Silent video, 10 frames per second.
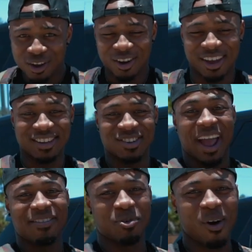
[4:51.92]
Okay, so
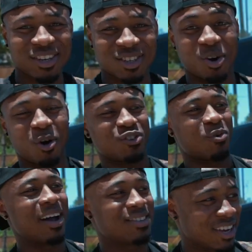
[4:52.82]
after watching the whole
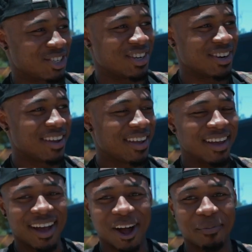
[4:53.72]
squat session,
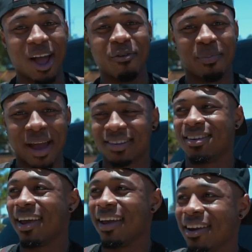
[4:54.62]
um, now we're back
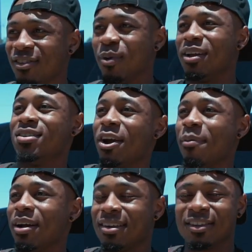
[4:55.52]
today and it's Wednesday. We're
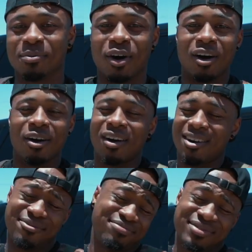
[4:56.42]
about to hit some, uh,
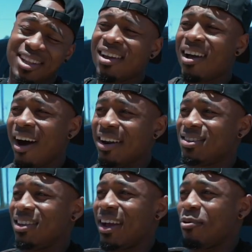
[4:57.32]
uh,
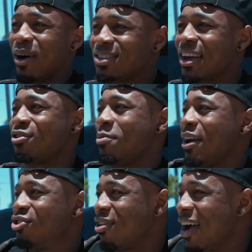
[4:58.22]
honestly, like Wednesdays are
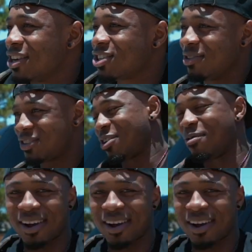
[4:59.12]
my trash. Let's start